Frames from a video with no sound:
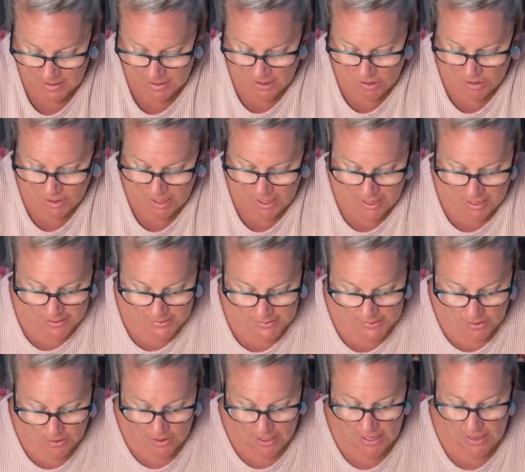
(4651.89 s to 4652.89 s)
Okay,
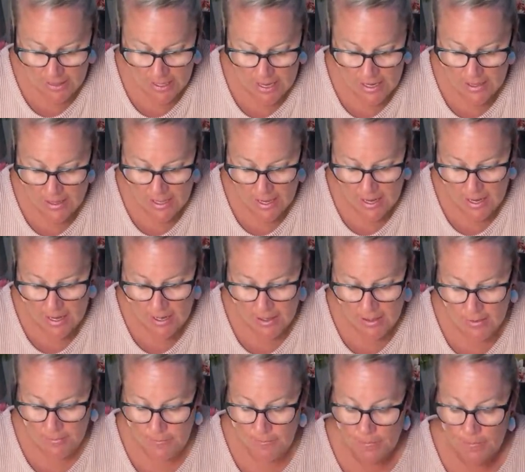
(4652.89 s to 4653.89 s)
so I like that.
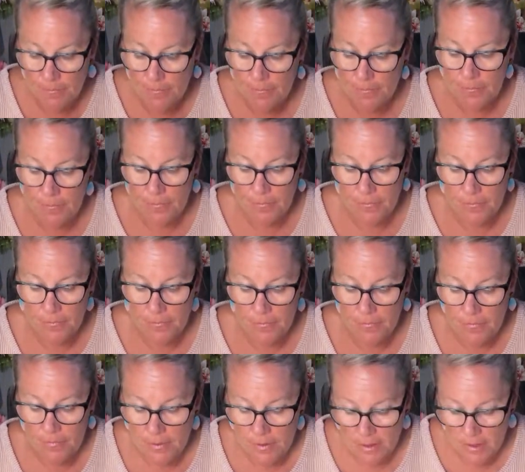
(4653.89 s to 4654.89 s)

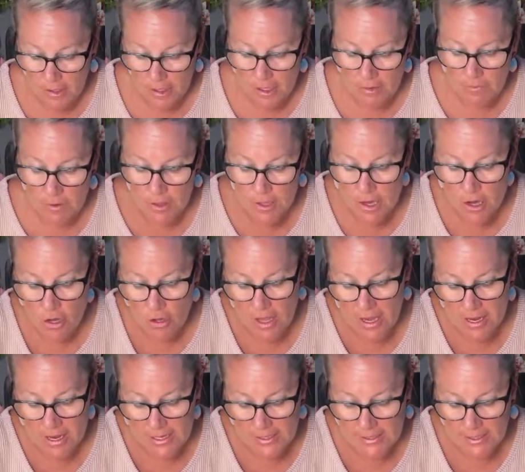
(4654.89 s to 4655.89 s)
Even though,
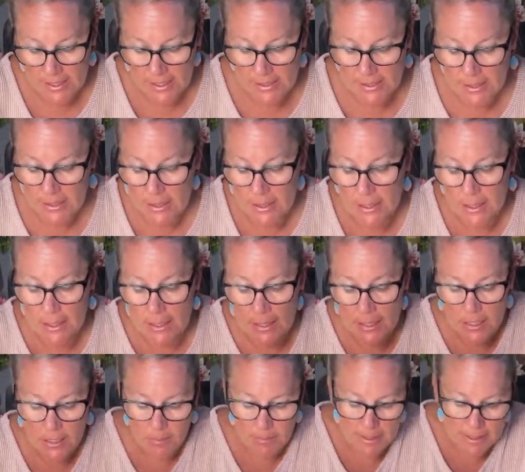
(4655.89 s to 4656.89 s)
like I said, it's a
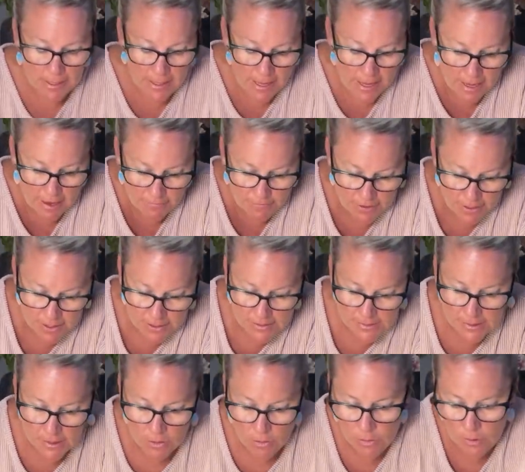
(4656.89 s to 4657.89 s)
little bit heavy,
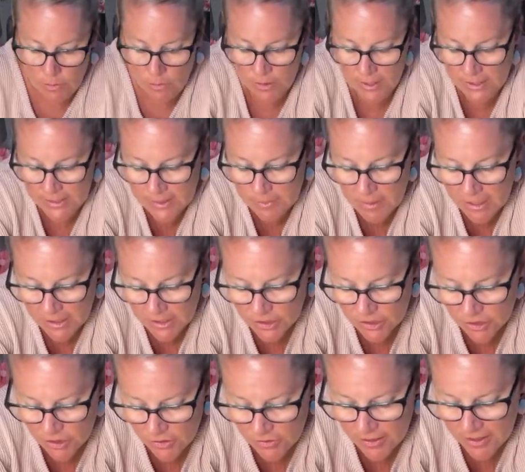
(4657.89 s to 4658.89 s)
so let's make
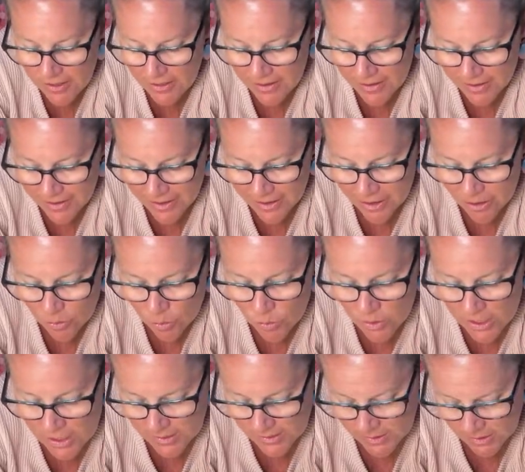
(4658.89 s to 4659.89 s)
sure that
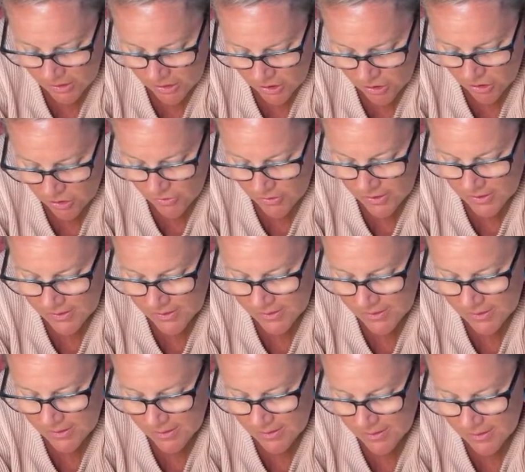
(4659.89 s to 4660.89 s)
we secure this.